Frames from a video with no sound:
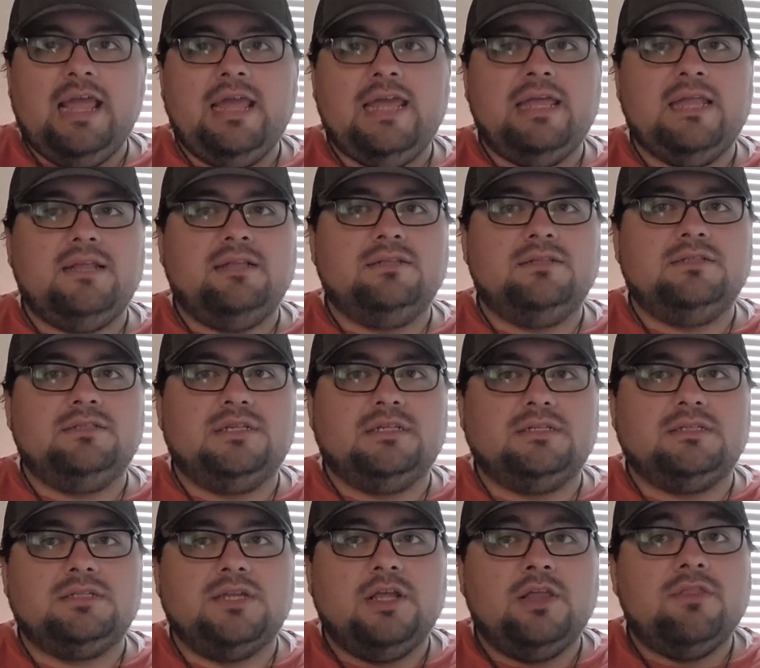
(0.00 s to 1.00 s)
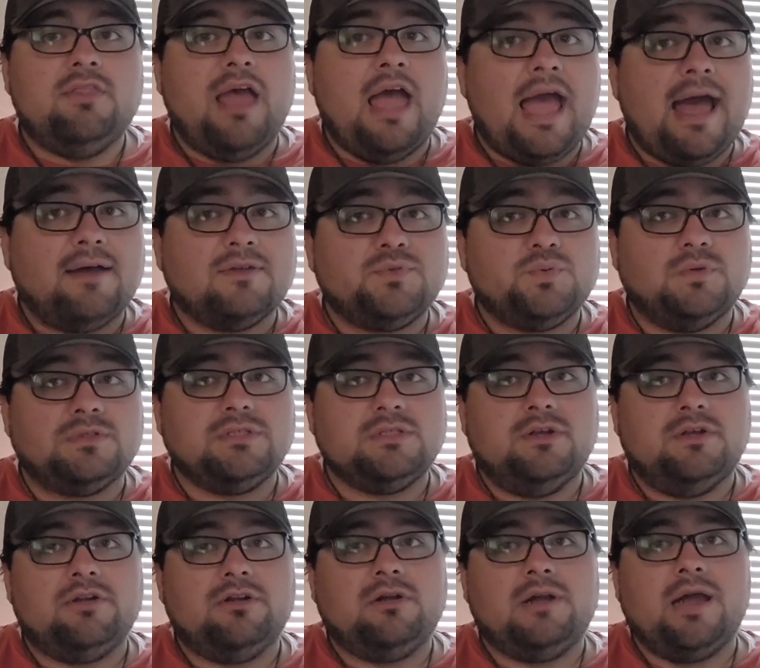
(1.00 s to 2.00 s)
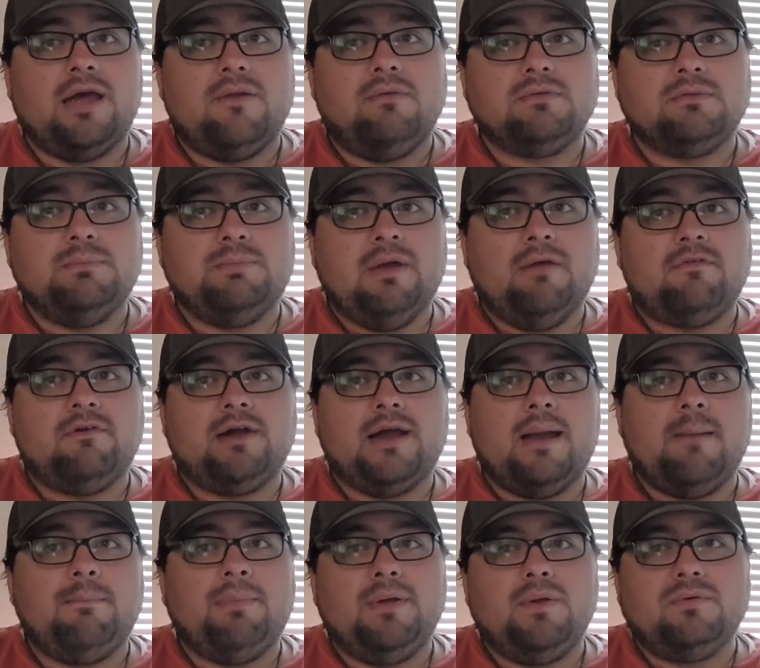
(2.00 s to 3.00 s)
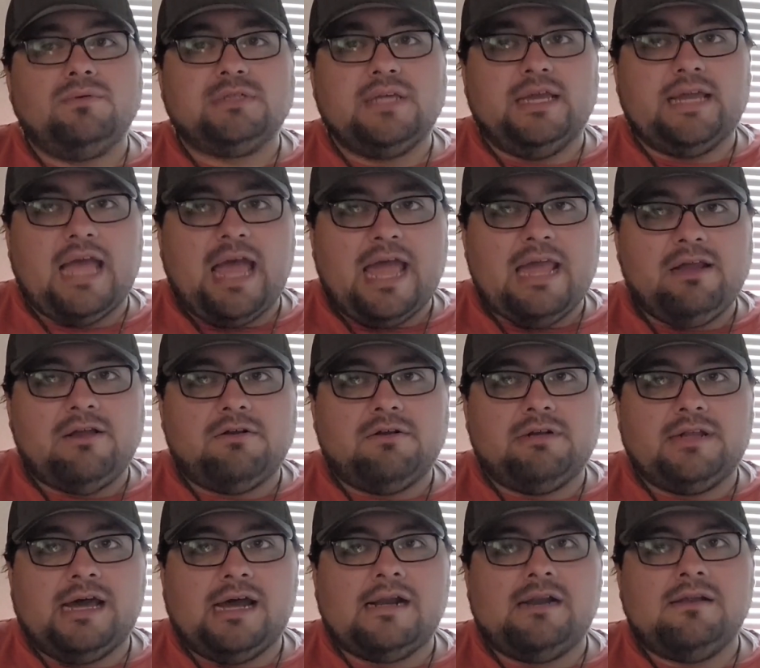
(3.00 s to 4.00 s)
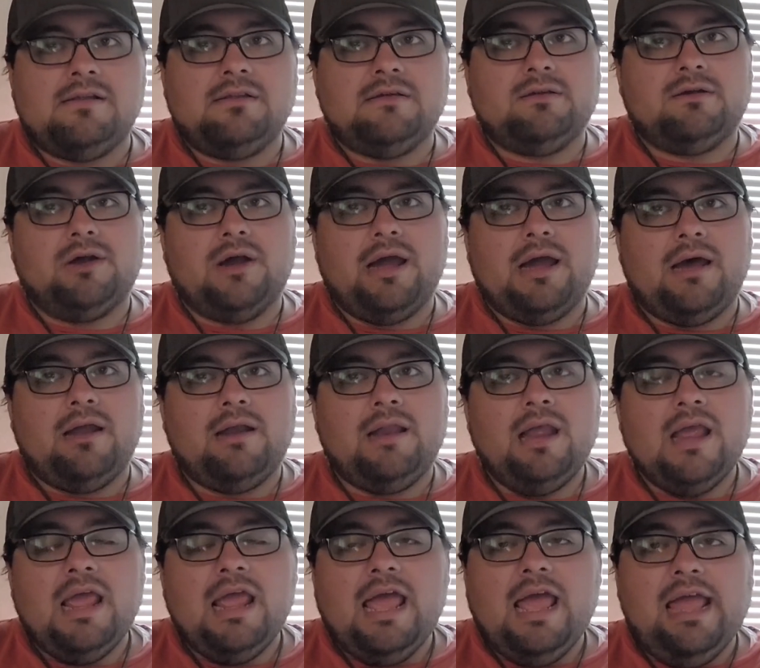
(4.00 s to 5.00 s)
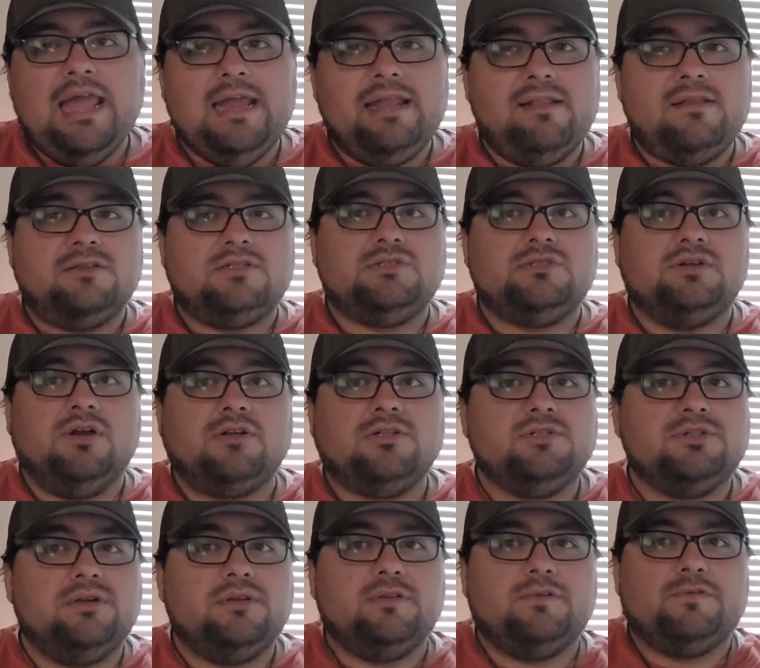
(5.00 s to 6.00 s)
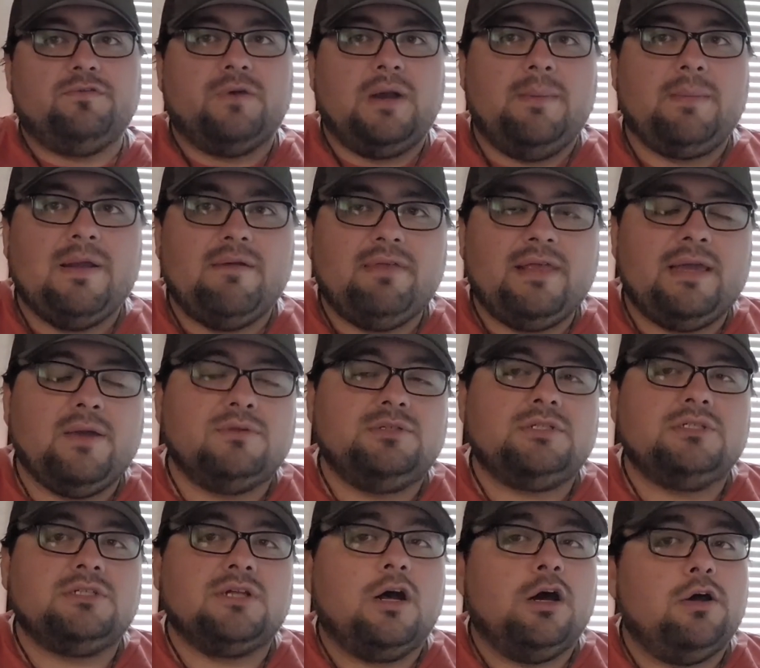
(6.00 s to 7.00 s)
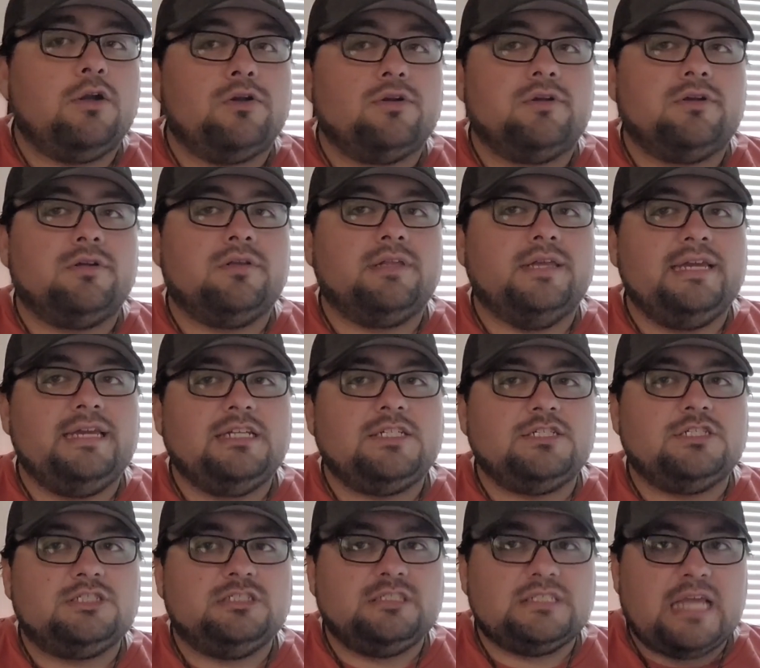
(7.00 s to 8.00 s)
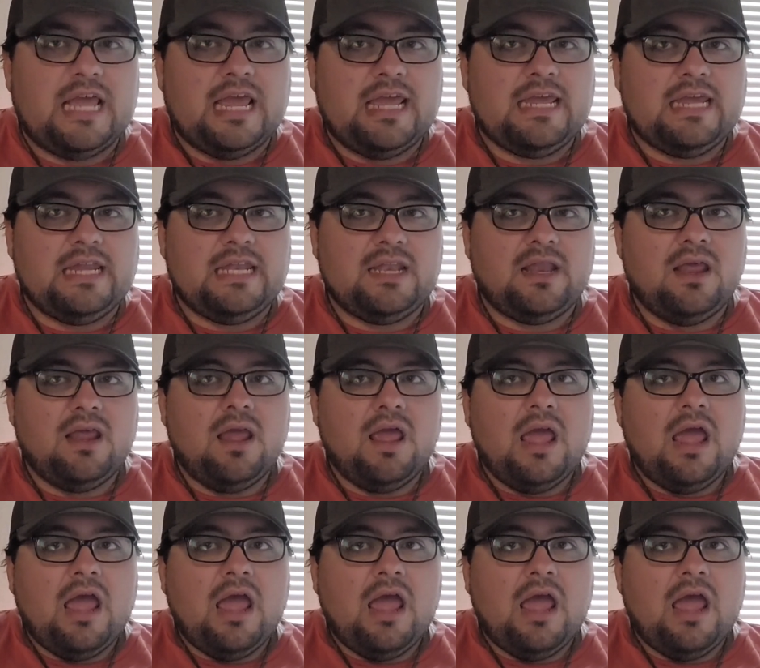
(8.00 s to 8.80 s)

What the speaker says: and just the house wasn't underground, it was above ground, but it was like anchored down in the ground, and the structure and the frame and everything, it was just utterly insane